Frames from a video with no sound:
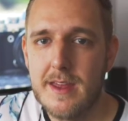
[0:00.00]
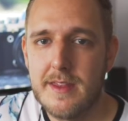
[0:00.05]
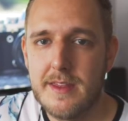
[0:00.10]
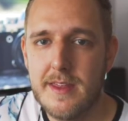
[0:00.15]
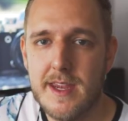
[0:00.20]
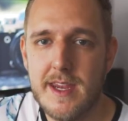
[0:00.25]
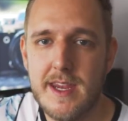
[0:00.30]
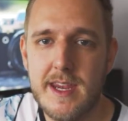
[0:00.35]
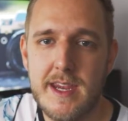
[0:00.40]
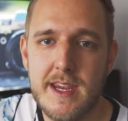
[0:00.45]

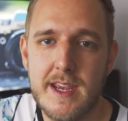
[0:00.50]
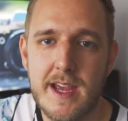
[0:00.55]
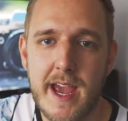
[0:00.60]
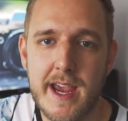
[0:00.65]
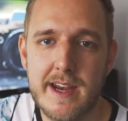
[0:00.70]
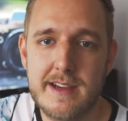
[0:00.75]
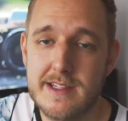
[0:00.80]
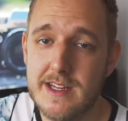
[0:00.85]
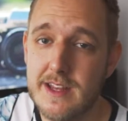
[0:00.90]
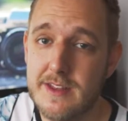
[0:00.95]
The
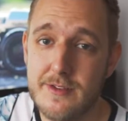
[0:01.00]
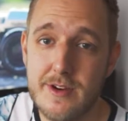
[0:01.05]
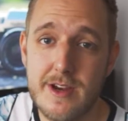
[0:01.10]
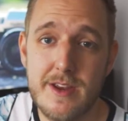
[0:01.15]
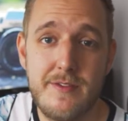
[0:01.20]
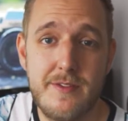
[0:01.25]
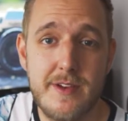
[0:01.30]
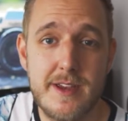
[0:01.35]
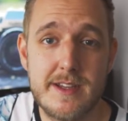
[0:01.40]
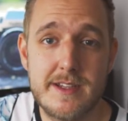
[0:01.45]

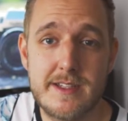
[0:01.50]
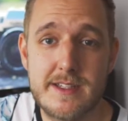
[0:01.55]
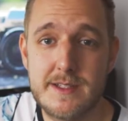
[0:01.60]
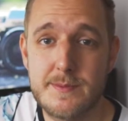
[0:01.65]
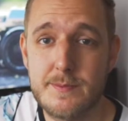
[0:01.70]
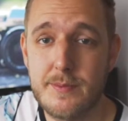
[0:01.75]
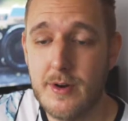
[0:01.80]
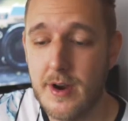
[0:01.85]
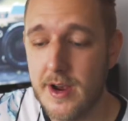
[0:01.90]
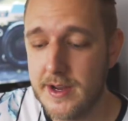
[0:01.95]
X-T3 fits
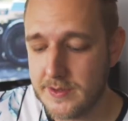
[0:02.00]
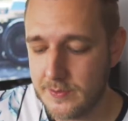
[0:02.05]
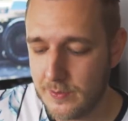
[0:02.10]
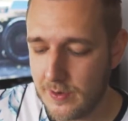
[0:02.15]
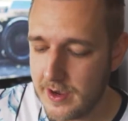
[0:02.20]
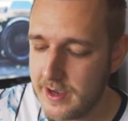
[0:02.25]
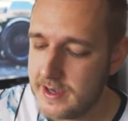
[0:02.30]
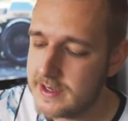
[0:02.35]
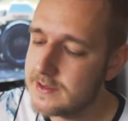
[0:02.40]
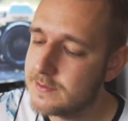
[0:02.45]

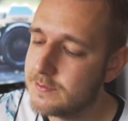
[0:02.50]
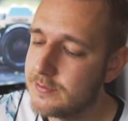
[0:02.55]
price-wise